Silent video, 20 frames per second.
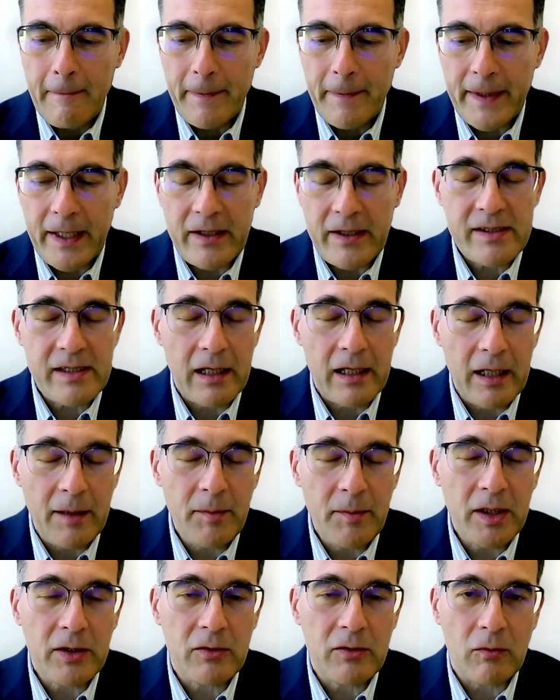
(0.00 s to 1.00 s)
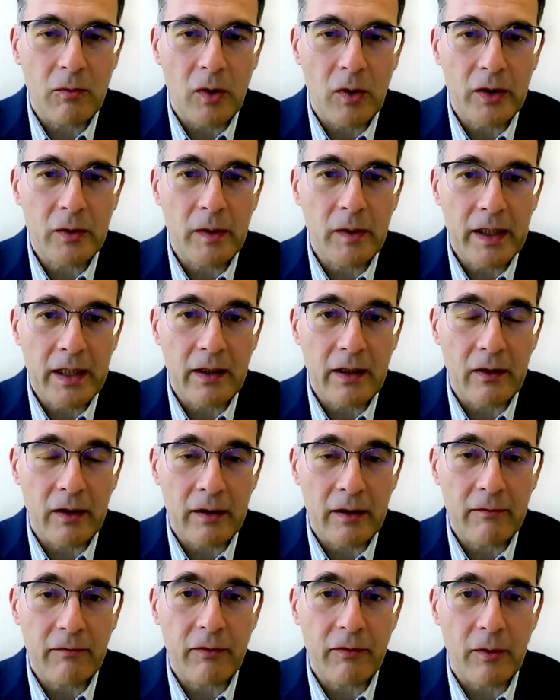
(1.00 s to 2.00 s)
there is a limit to what we can
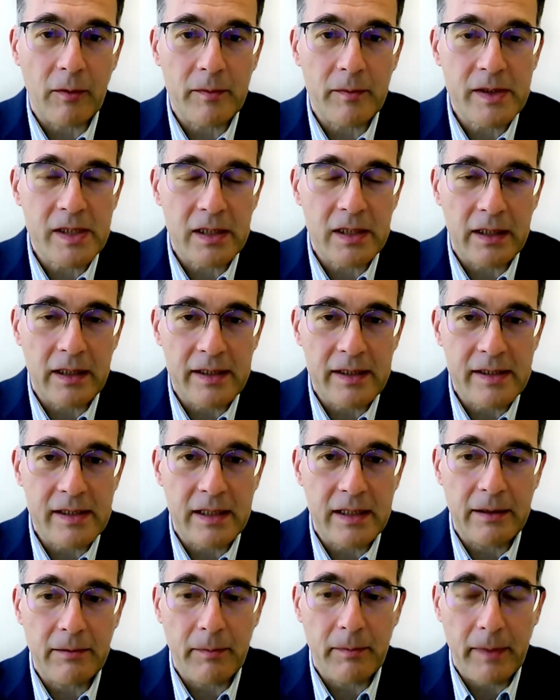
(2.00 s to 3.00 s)
learn from studies in